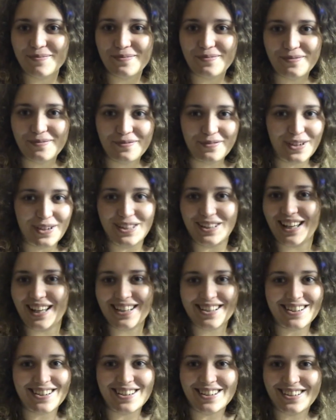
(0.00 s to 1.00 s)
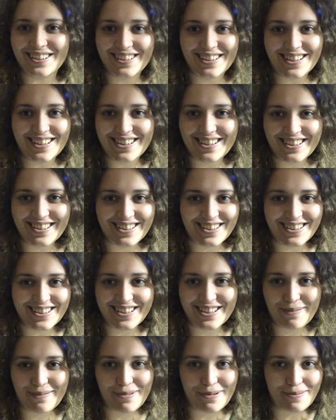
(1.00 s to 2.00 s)
that's feel as a as a
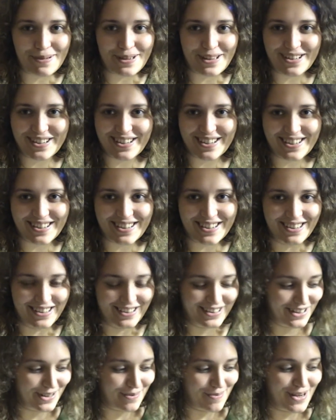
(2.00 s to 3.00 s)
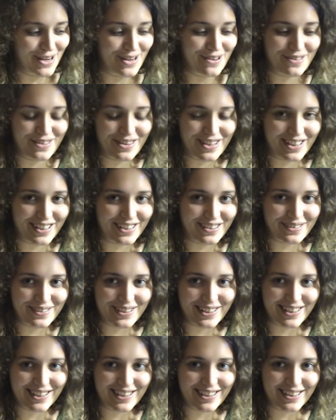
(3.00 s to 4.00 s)
separate person doing yeah. my own thing,
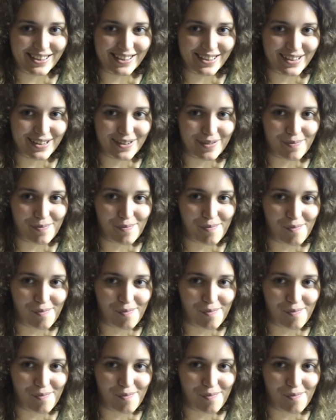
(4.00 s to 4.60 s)
really. Um, when